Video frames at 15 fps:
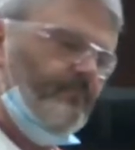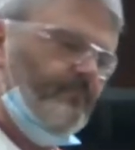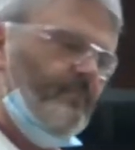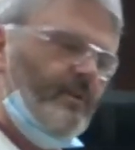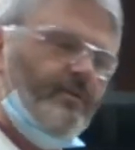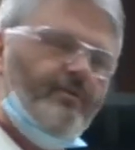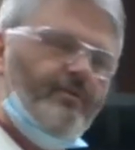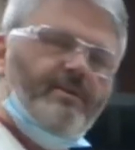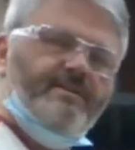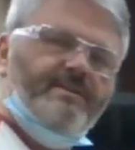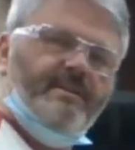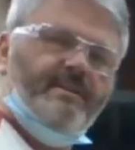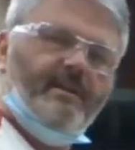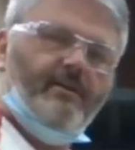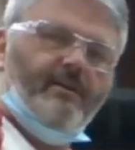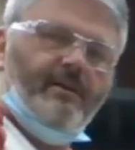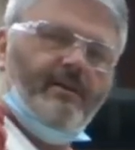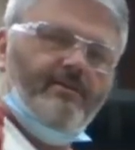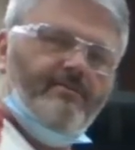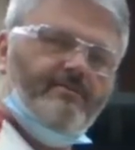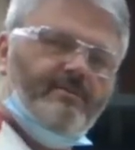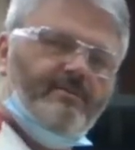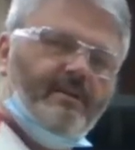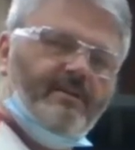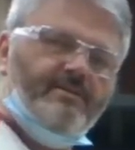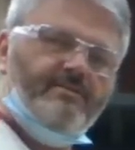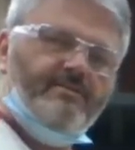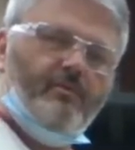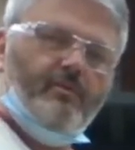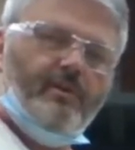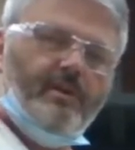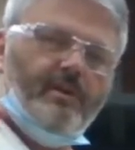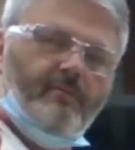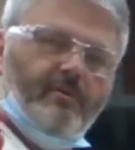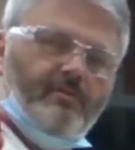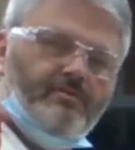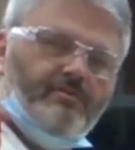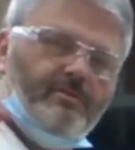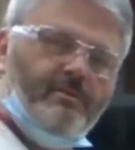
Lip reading: You're going to sit there and use like a stroking motion.